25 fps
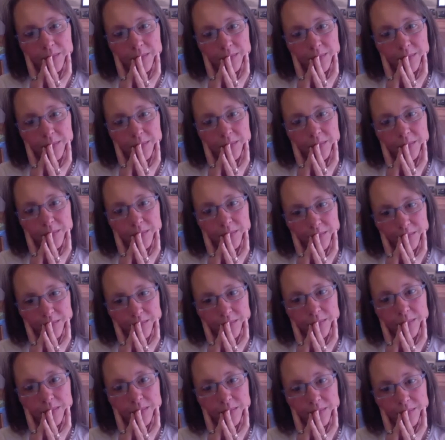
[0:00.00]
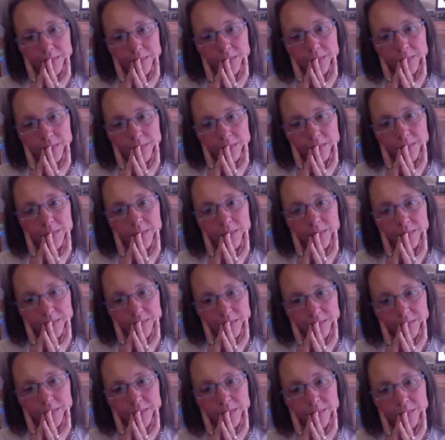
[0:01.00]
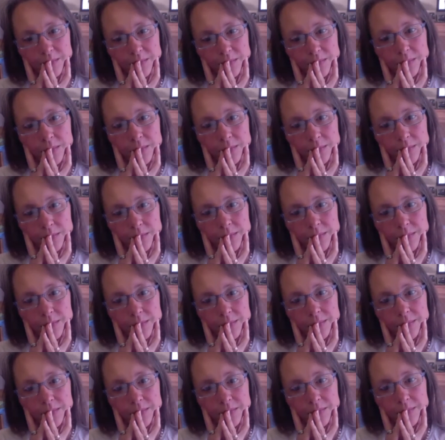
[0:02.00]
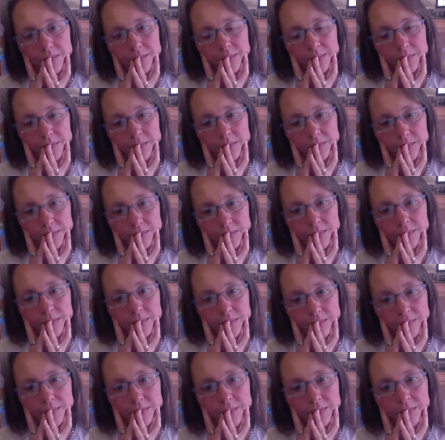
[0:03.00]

No words are spoken by the person on screen.